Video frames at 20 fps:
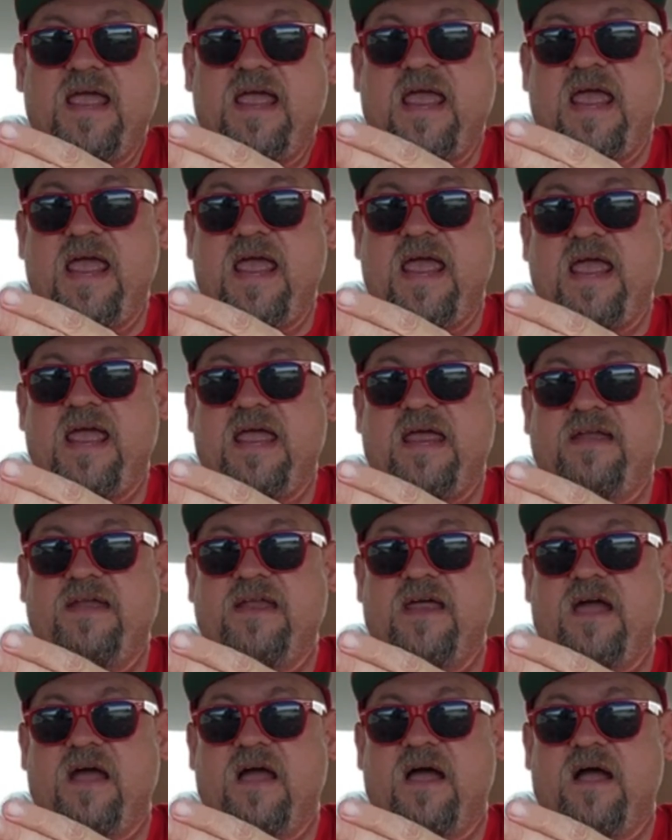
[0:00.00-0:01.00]
And
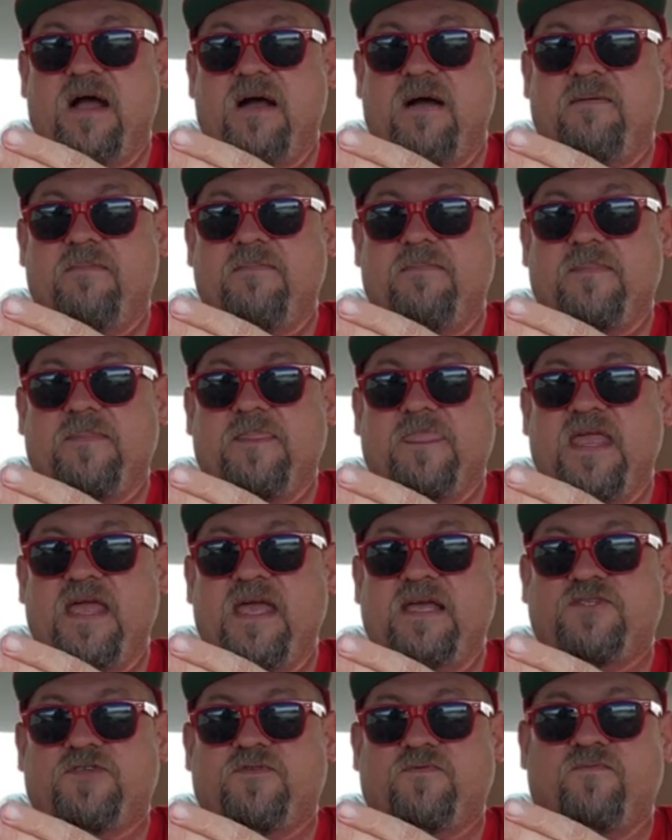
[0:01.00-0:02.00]

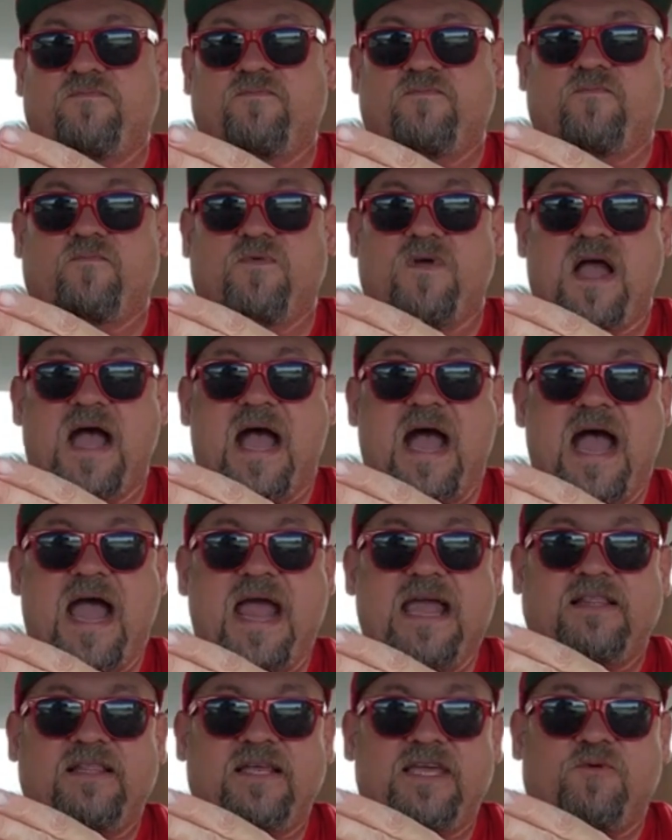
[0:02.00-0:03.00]
it's
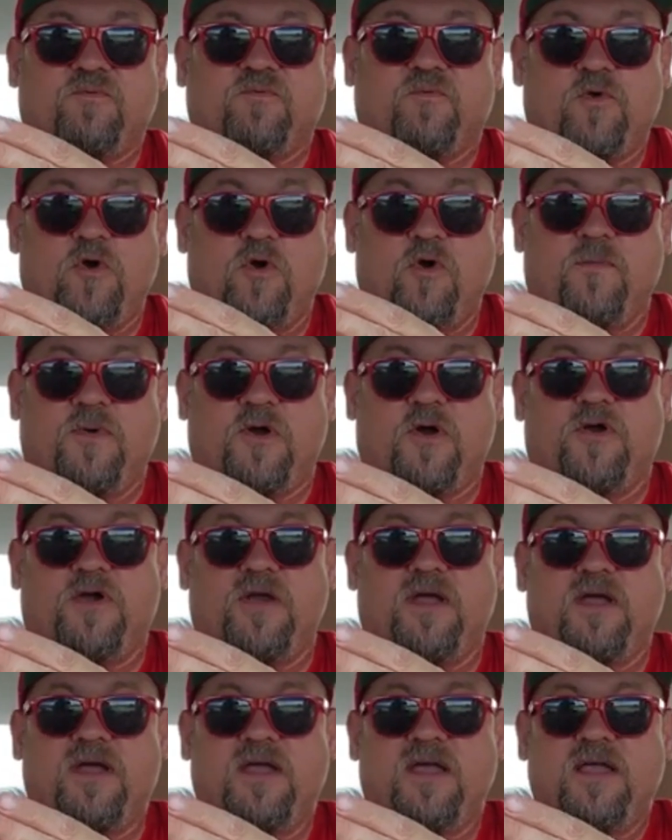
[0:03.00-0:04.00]
highly
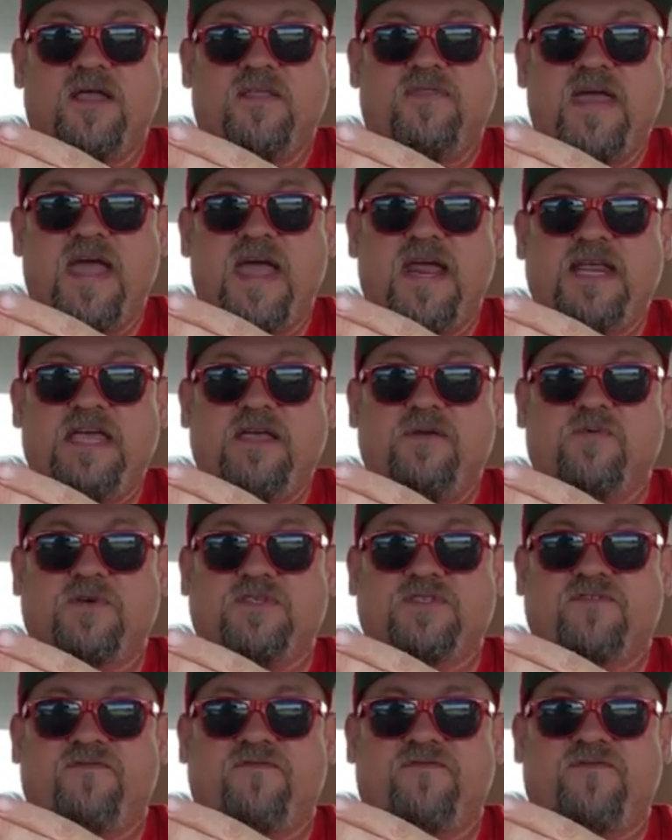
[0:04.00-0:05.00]
rumored that he
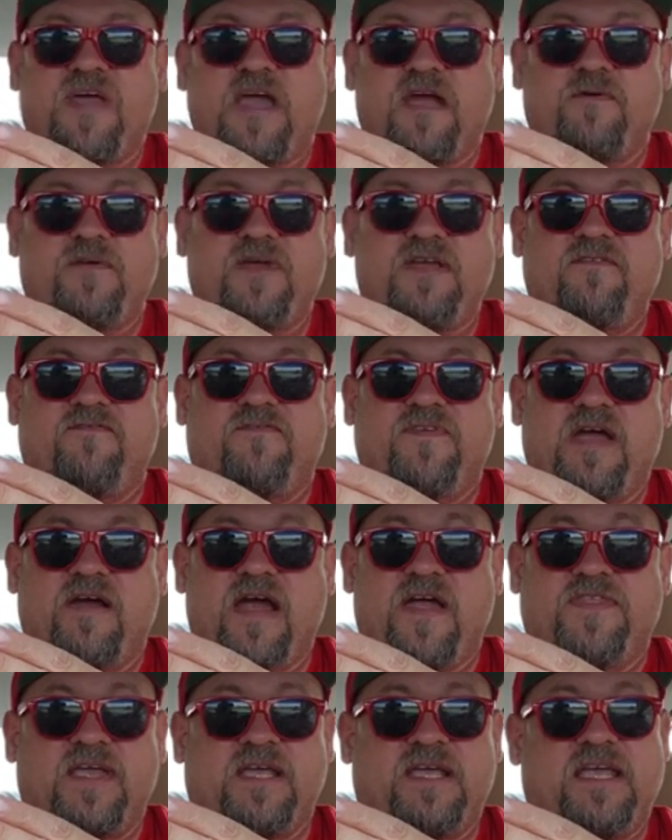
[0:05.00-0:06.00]
was very,
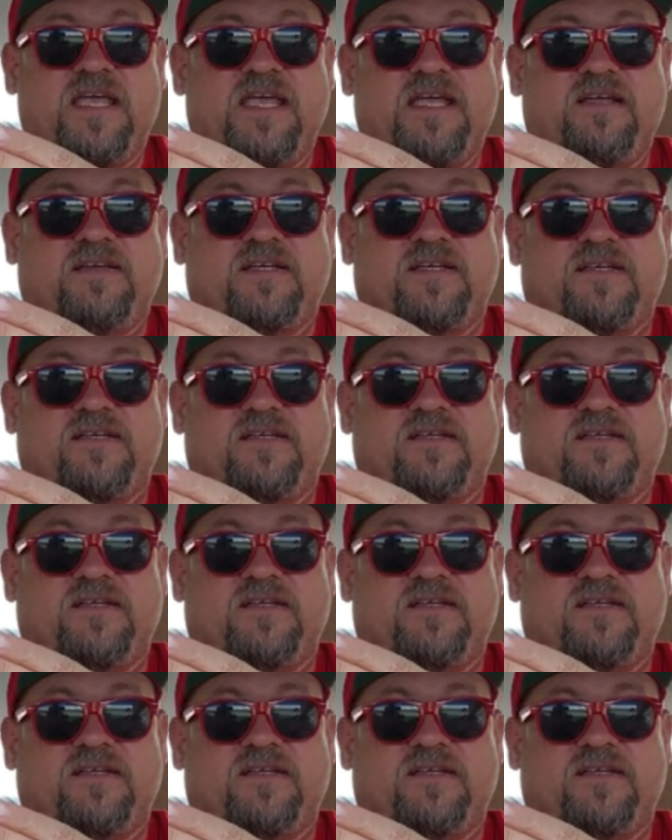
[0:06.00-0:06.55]
I think he